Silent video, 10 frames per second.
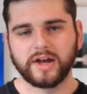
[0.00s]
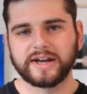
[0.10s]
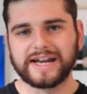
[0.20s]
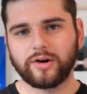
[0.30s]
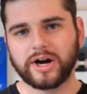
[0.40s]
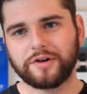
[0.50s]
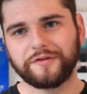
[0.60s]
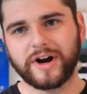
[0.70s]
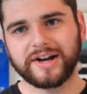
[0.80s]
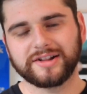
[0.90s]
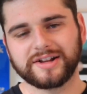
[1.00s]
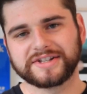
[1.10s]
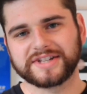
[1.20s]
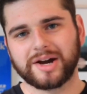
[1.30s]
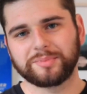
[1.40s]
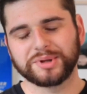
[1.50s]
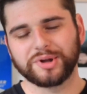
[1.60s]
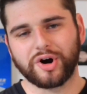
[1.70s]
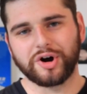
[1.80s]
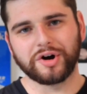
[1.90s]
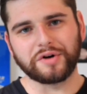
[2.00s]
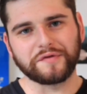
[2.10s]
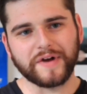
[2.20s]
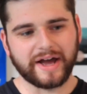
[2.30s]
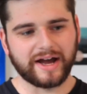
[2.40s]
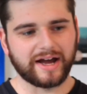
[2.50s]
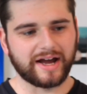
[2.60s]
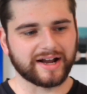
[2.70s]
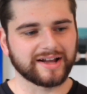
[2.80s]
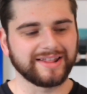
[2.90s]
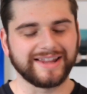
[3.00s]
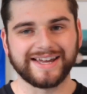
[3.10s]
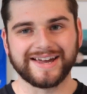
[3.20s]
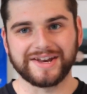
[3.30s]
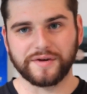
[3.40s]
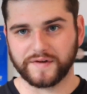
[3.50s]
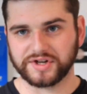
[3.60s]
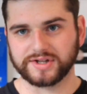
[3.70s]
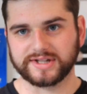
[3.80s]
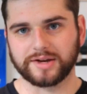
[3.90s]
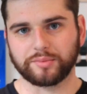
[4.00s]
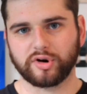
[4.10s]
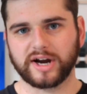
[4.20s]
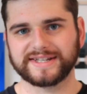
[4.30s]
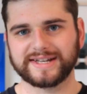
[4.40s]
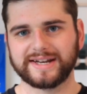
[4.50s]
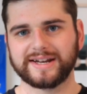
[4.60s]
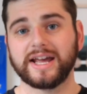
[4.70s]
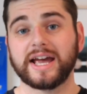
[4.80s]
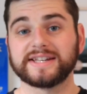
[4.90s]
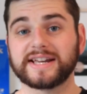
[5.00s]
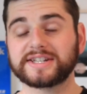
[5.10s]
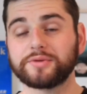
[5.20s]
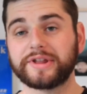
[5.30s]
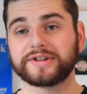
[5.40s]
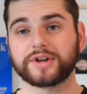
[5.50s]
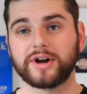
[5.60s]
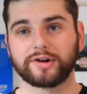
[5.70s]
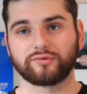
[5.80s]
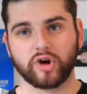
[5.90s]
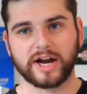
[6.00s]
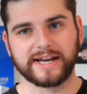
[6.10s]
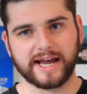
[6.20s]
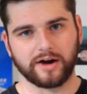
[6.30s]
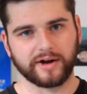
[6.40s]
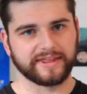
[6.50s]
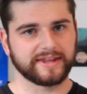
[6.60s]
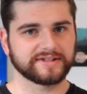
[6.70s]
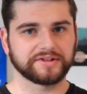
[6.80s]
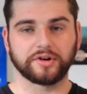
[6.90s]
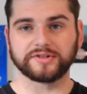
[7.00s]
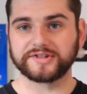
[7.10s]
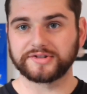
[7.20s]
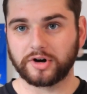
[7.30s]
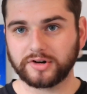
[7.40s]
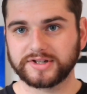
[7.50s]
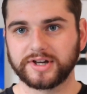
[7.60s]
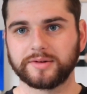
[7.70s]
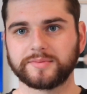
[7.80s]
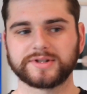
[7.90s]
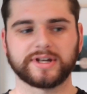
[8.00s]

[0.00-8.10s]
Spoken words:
Now, our final example of a clear inefficiency in pricing is actually one that's going on right now. And these are not stock tips.